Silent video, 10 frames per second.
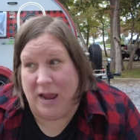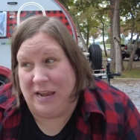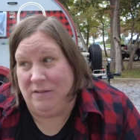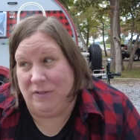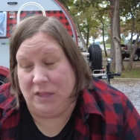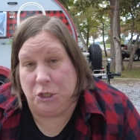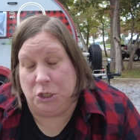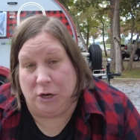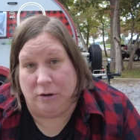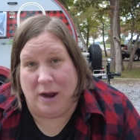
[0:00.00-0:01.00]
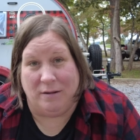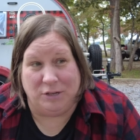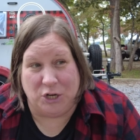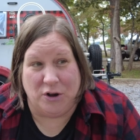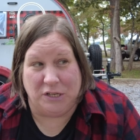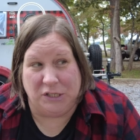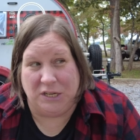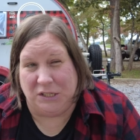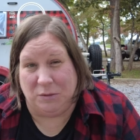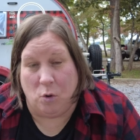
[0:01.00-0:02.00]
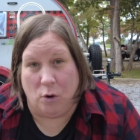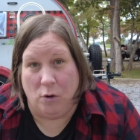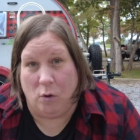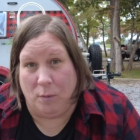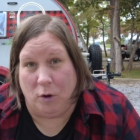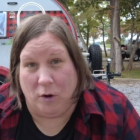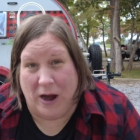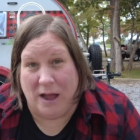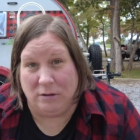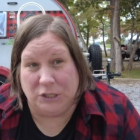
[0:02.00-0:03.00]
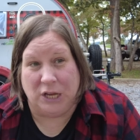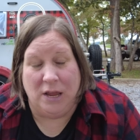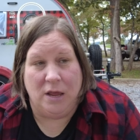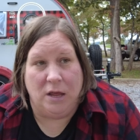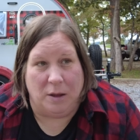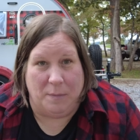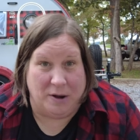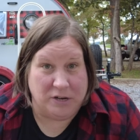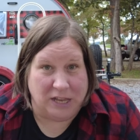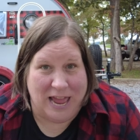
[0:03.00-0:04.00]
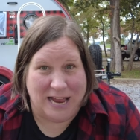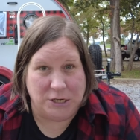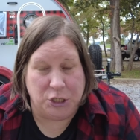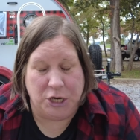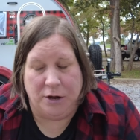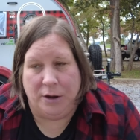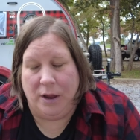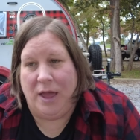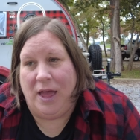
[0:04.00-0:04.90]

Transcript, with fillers: And even this year, I was starting to see some more normal crowds compared to last year.